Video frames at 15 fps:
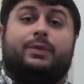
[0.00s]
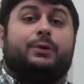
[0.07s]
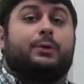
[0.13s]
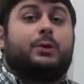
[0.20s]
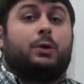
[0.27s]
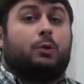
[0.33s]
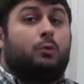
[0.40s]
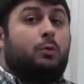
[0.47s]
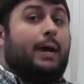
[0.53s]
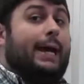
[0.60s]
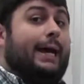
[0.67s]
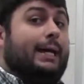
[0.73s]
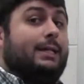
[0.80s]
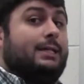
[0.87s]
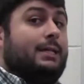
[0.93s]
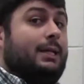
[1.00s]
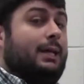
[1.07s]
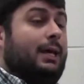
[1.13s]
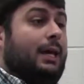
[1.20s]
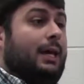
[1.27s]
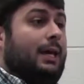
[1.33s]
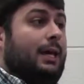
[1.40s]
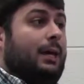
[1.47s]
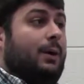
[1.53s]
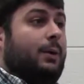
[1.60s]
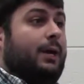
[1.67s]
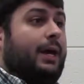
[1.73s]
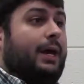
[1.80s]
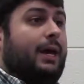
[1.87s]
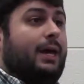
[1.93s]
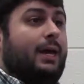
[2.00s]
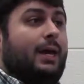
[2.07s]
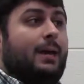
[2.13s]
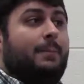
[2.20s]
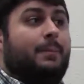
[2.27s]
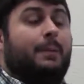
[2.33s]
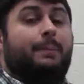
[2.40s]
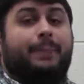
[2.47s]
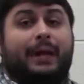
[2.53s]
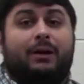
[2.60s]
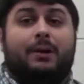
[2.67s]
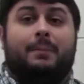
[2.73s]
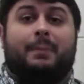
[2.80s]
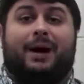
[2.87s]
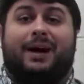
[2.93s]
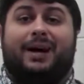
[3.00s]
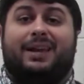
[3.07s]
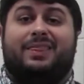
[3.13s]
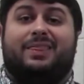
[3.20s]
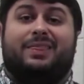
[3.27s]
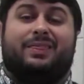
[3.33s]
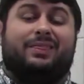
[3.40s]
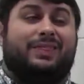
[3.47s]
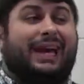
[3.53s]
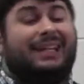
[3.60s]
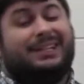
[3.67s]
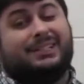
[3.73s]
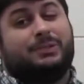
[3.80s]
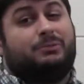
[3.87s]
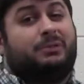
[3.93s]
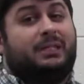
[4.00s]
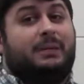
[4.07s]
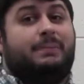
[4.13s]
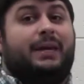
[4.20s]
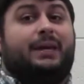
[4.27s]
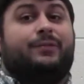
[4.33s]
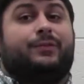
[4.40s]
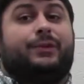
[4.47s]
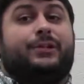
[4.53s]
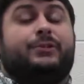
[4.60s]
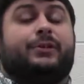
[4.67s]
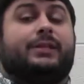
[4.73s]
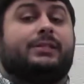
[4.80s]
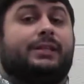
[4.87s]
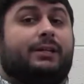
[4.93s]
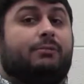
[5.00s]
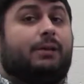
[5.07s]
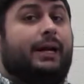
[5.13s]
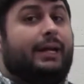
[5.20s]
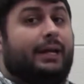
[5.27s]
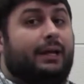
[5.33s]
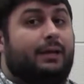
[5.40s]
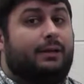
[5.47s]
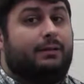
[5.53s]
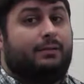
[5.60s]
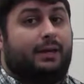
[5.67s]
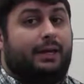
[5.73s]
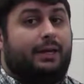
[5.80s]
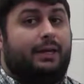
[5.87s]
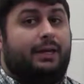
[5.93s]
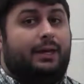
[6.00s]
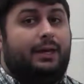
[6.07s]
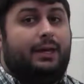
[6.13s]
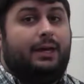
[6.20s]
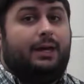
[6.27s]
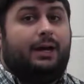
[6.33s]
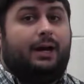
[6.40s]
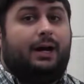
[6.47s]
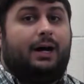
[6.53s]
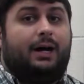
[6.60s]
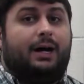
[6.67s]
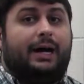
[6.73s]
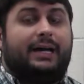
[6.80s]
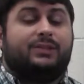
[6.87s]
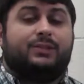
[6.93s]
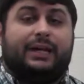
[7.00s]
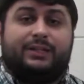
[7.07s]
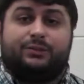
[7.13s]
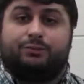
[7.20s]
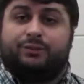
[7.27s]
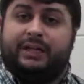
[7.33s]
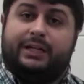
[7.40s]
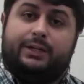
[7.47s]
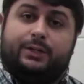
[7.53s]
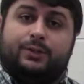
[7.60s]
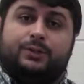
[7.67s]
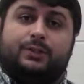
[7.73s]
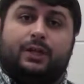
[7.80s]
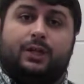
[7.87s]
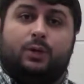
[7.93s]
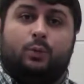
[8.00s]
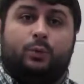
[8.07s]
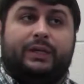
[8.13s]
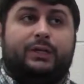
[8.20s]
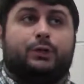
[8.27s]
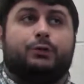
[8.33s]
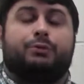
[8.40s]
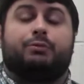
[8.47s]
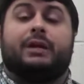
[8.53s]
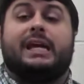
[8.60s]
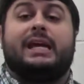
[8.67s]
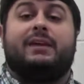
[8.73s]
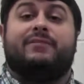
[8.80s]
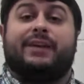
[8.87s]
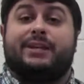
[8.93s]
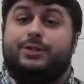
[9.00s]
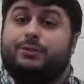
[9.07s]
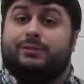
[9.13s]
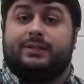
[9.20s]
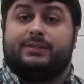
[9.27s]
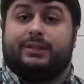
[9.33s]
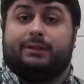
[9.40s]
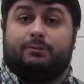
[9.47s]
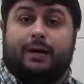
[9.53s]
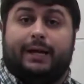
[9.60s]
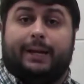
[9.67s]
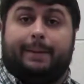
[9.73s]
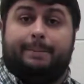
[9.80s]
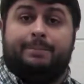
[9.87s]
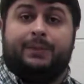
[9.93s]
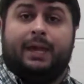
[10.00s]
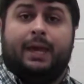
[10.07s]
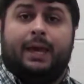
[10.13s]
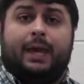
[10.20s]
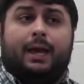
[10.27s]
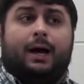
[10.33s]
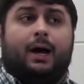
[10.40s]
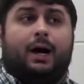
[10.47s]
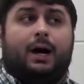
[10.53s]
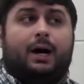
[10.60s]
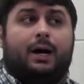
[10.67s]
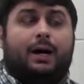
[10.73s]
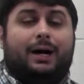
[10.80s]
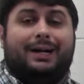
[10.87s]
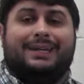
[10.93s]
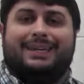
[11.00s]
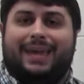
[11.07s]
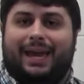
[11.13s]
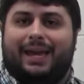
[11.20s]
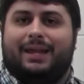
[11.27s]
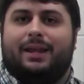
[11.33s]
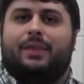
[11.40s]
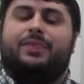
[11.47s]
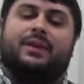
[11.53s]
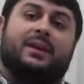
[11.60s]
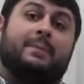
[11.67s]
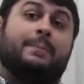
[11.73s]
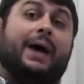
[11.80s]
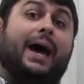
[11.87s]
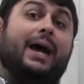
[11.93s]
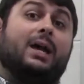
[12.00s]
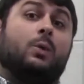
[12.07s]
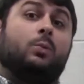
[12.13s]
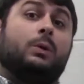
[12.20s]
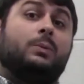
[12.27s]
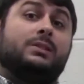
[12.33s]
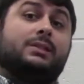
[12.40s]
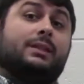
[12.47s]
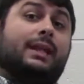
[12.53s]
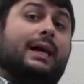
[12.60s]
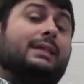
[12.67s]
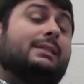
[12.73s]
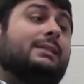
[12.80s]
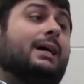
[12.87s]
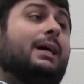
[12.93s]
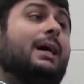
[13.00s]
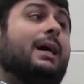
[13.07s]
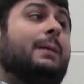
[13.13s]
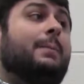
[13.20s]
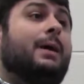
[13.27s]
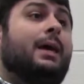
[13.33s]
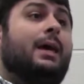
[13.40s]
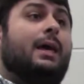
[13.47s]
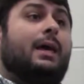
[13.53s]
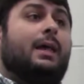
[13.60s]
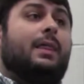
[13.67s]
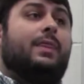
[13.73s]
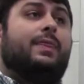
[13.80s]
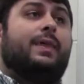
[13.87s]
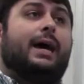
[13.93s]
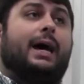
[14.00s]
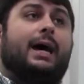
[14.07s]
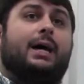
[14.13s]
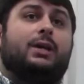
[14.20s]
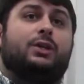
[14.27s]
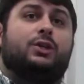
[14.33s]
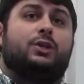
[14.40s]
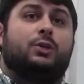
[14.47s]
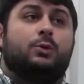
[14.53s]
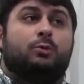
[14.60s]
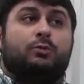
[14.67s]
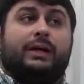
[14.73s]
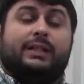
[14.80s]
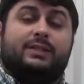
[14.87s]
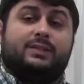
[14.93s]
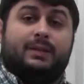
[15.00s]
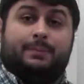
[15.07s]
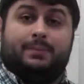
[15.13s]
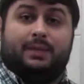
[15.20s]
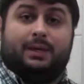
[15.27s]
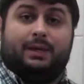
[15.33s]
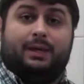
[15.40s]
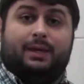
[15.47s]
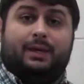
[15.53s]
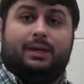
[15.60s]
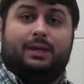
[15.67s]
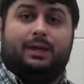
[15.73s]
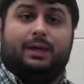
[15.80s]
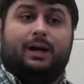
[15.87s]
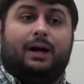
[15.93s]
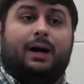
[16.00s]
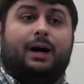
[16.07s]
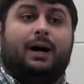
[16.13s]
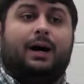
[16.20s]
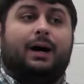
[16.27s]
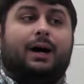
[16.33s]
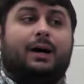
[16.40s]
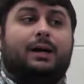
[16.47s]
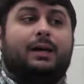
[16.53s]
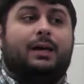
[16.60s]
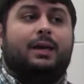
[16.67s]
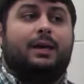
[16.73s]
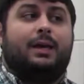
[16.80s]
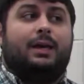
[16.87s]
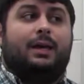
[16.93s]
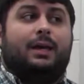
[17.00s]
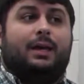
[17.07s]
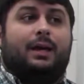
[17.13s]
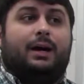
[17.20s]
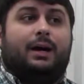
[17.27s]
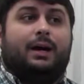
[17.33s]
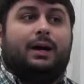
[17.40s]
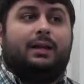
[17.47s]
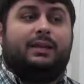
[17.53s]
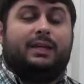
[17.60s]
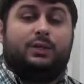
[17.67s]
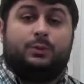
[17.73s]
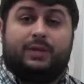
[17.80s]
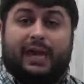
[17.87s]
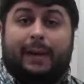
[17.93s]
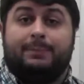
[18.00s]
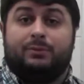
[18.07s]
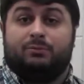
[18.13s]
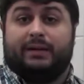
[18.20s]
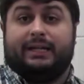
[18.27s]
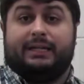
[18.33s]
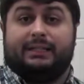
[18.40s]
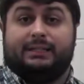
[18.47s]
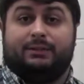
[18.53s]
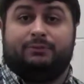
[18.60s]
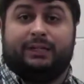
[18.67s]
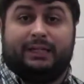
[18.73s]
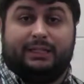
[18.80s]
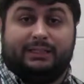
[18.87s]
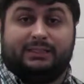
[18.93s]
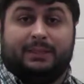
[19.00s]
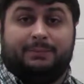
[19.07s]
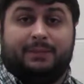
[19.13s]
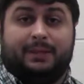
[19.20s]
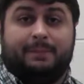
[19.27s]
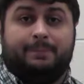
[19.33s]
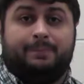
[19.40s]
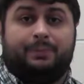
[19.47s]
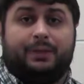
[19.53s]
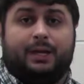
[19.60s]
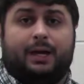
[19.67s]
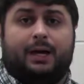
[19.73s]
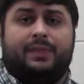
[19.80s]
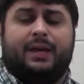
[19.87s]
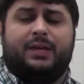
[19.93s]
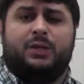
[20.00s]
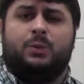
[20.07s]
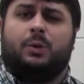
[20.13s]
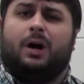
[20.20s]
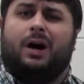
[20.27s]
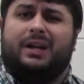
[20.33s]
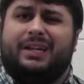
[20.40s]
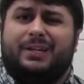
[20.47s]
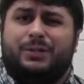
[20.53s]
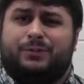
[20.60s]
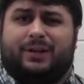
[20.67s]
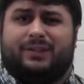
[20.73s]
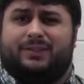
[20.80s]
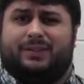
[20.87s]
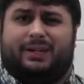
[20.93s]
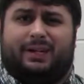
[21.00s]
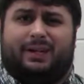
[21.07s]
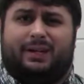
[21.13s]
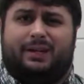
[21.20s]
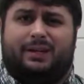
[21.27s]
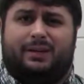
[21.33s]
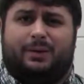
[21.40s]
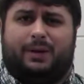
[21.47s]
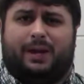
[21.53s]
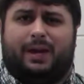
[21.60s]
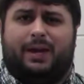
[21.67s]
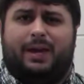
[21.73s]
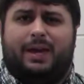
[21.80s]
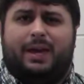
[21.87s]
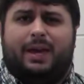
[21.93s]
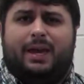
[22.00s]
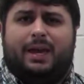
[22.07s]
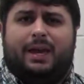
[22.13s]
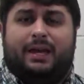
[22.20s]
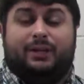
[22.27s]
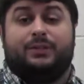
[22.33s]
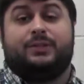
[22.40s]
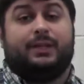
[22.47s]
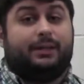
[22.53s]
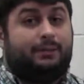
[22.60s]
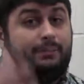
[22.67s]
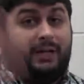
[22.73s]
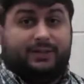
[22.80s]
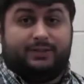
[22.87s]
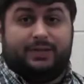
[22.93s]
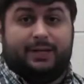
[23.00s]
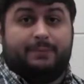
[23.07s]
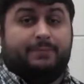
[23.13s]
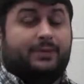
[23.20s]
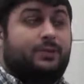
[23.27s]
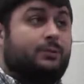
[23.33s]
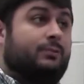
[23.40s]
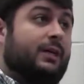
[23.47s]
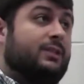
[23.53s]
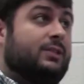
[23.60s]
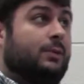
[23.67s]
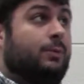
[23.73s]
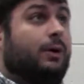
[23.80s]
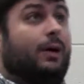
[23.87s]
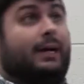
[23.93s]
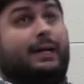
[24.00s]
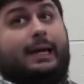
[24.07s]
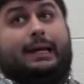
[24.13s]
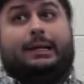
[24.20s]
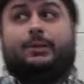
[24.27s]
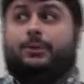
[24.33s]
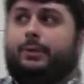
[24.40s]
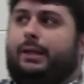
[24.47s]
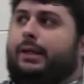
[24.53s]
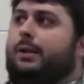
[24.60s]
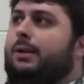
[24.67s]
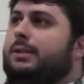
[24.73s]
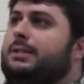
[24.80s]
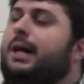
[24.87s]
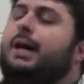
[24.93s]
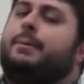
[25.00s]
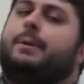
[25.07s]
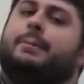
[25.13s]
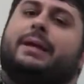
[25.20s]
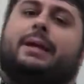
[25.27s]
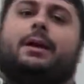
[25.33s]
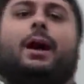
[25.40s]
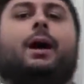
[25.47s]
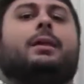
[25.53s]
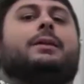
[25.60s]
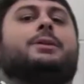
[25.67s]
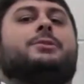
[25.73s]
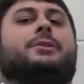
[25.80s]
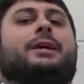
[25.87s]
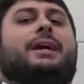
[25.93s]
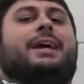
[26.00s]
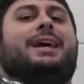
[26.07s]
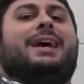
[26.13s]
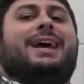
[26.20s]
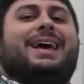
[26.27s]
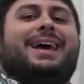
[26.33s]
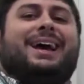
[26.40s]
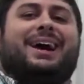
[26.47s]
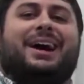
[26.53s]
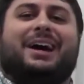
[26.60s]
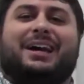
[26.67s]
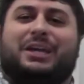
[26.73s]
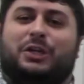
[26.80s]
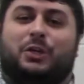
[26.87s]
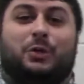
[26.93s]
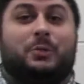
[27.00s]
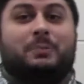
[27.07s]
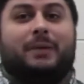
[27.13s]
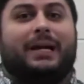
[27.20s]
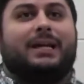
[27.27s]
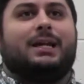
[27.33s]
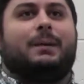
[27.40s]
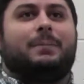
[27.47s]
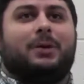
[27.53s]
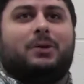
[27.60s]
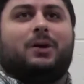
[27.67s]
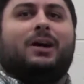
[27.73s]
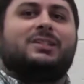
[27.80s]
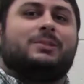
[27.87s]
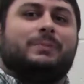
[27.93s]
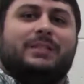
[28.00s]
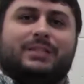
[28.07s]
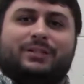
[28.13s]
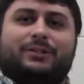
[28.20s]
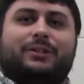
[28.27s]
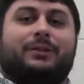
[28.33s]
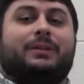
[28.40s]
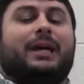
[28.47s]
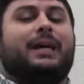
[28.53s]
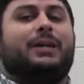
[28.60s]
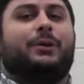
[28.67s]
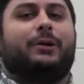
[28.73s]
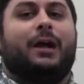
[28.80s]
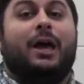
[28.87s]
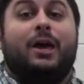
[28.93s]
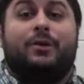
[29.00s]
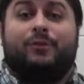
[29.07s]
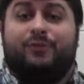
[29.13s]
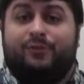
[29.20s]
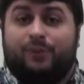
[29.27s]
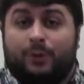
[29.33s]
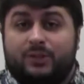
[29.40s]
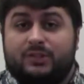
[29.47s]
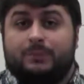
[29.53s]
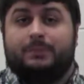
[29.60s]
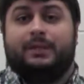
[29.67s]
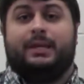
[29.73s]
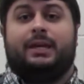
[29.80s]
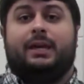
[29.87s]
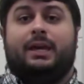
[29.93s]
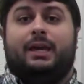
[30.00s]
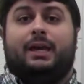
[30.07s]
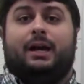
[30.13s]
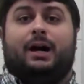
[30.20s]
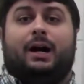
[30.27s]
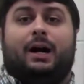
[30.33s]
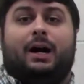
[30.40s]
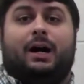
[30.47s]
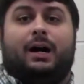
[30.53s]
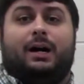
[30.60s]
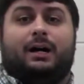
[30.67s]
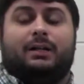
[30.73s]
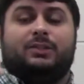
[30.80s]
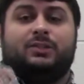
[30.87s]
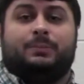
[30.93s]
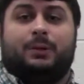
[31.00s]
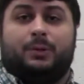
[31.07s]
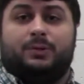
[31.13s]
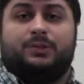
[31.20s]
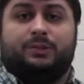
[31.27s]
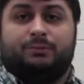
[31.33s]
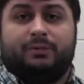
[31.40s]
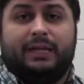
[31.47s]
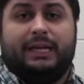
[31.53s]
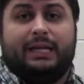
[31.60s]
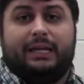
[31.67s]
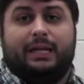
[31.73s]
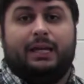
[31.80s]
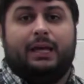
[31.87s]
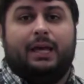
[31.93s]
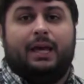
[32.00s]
They're correct. Okay. But bear in mind, that doesn't really make for interesting writing, right? As readers, we crave interesting writing. Again, think back. When was the last time that you read something, that you kept reading something that you were uninterested in? Okay. And you might say, Mr. Renzi, well, I kind of do that all the time. I'm in college, right? You might come across material that you're forcibly supposed to read.